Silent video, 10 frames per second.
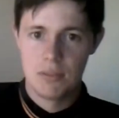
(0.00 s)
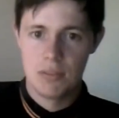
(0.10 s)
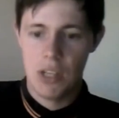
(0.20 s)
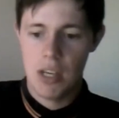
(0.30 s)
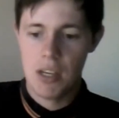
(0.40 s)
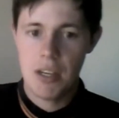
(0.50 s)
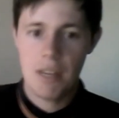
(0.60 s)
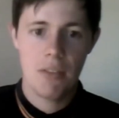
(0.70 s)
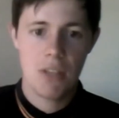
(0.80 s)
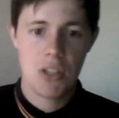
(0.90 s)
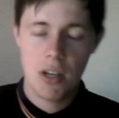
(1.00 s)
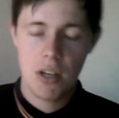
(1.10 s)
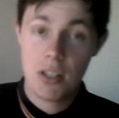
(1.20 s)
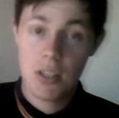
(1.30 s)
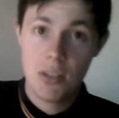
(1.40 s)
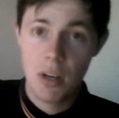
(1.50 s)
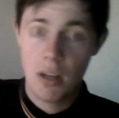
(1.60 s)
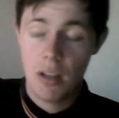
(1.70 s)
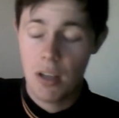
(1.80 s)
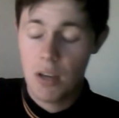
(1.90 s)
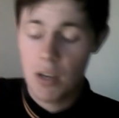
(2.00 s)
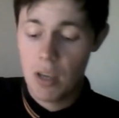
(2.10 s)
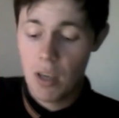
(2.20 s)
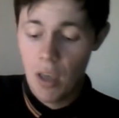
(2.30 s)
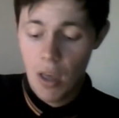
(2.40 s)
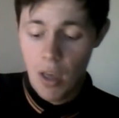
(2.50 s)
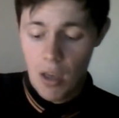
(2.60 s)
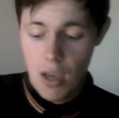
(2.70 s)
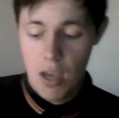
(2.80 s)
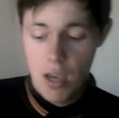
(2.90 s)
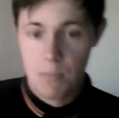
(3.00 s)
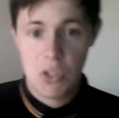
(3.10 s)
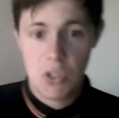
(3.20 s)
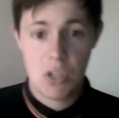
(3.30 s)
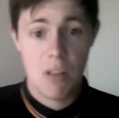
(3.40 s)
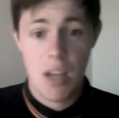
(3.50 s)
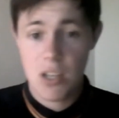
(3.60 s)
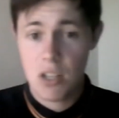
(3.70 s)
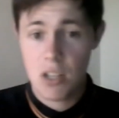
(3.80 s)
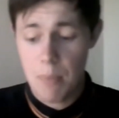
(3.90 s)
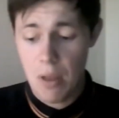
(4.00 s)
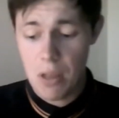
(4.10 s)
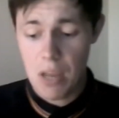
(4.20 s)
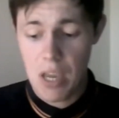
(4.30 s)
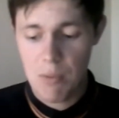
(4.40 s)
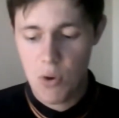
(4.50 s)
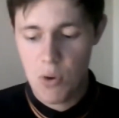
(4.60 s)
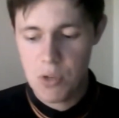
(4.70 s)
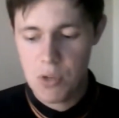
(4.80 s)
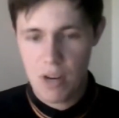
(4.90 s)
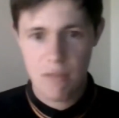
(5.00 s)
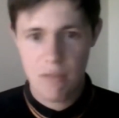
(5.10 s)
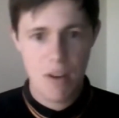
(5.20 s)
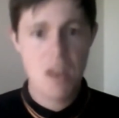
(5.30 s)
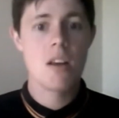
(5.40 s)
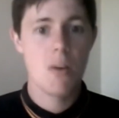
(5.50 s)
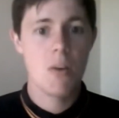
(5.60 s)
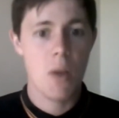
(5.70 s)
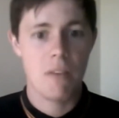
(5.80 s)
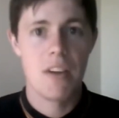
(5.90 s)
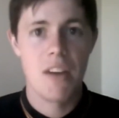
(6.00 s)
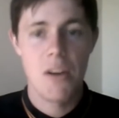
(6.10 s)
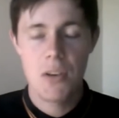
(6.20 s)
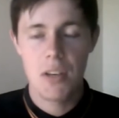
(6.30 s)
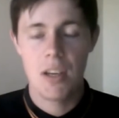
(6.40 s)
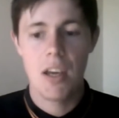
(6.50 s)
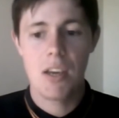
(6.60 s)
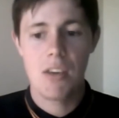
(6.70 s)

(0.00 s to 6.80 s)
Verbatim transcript: Yeah, he definitely started the season well anyway. Um, just lastly about the game before we do our fun quick fire round, uh,